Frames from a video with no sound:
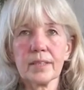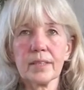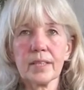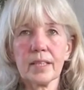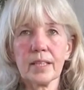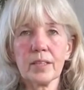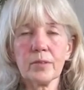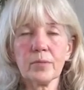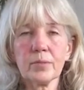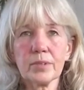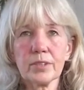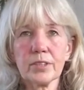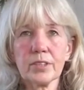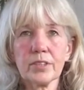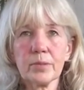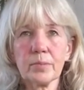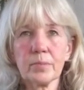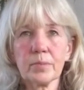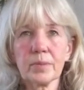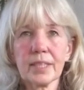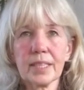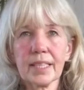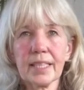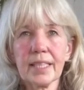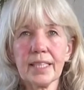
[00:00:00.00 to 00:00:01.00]
I want you to
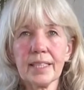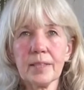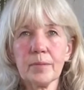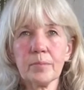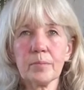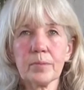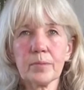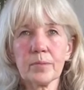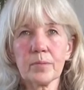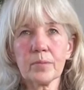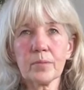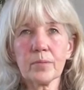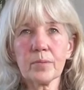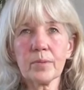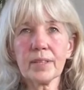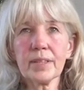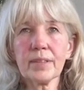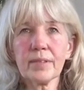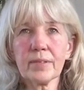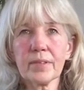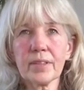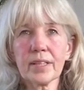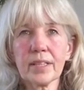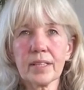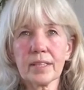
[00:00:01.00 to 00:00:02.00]
keep
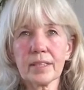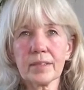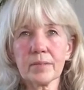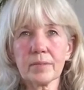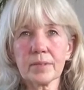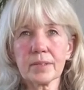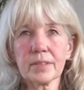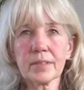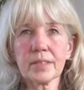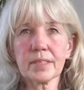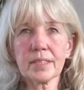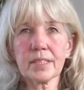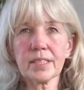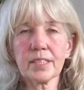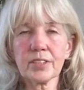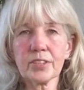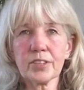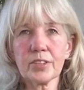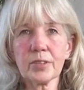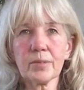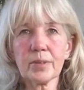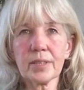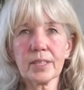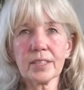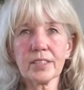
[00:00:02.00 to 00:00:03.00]
with that
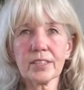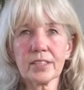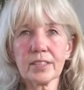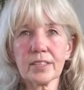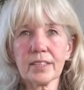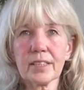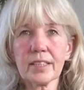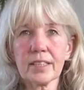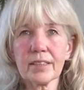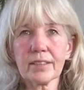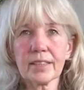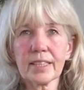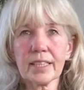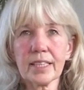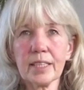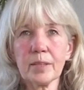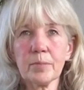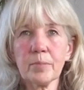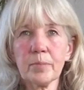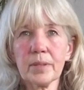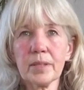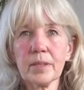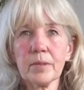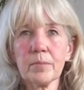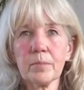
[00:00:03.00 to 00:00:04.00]
situation now. Keep
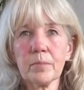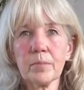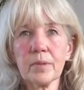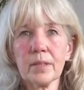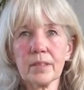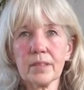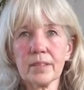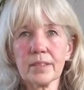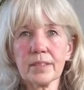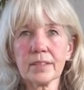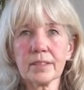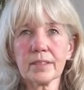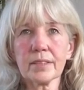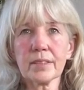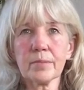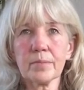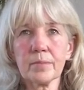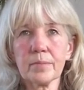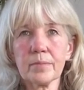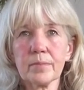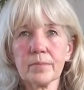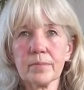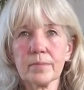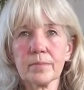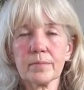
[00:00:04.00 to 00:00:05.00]
it in mind
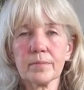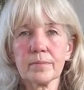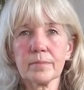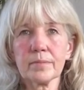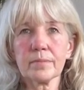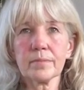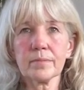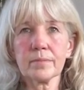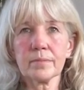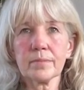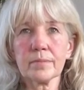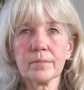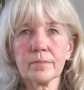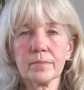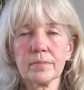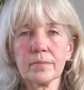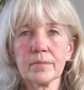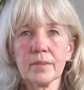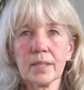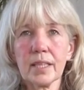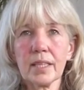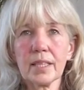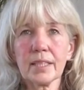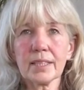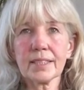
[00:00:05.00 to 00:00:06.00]

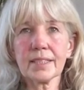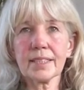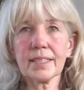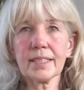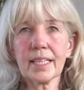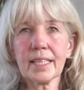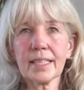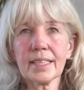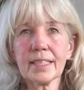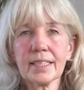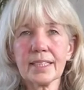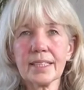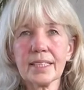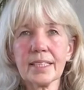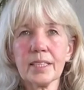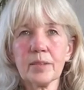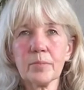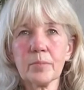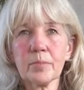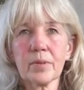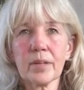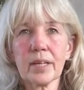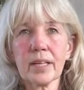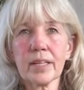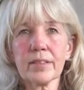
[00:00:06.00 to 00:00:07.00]
and take a deep
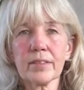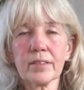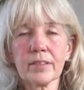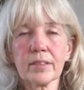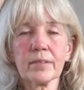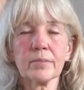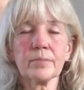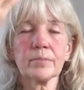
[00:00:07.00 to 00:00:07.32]
breath